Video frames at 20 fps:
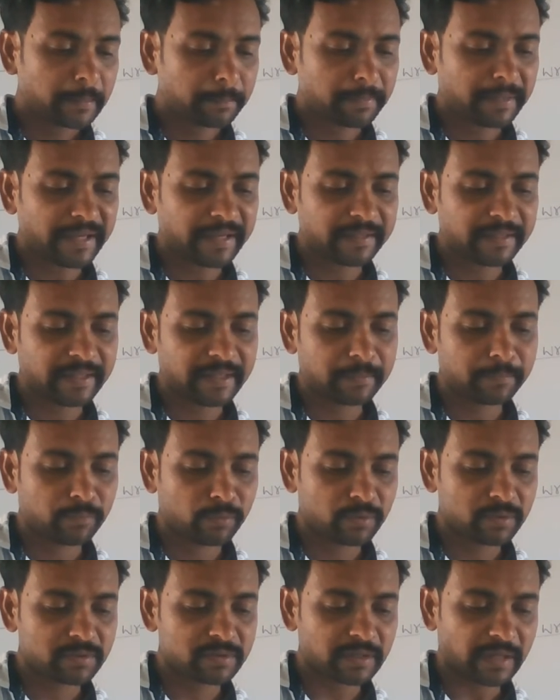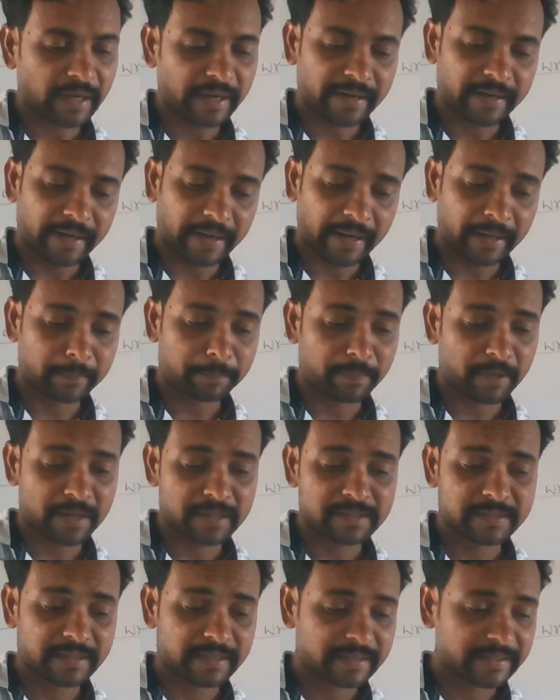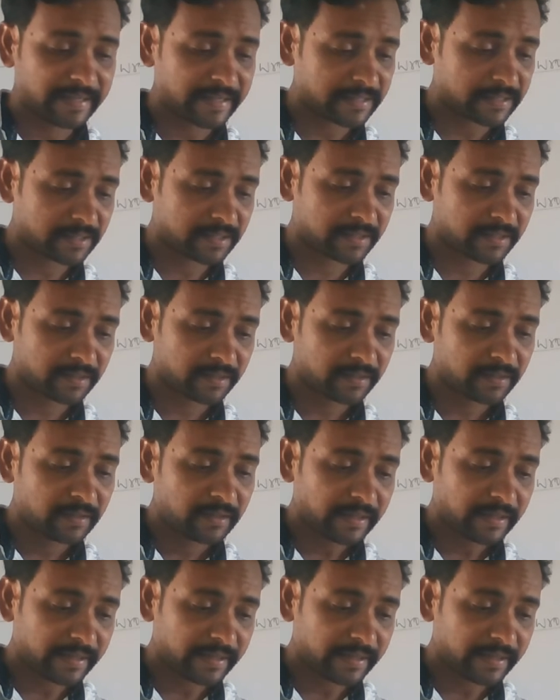play their books and had passed their test.